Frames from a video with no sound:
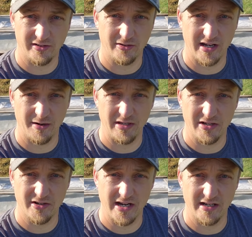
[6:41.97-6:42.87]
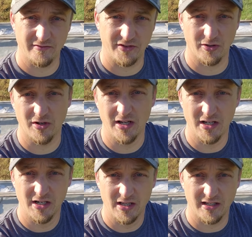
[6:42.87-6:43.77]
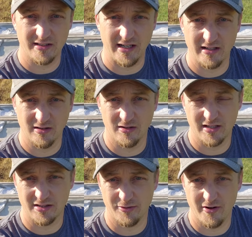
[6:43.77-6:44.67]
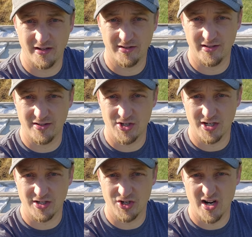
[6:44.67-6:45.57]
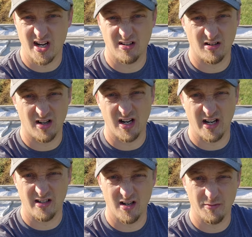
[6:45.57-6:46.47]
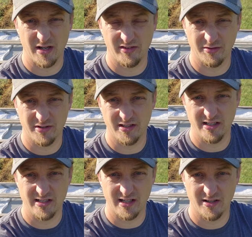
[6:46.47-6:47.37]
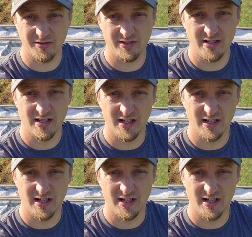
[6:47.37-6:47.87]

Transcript: So you got to be creative. So let's take a look at the rest of this chicken tractor, and I'll kind of talk about some of the details,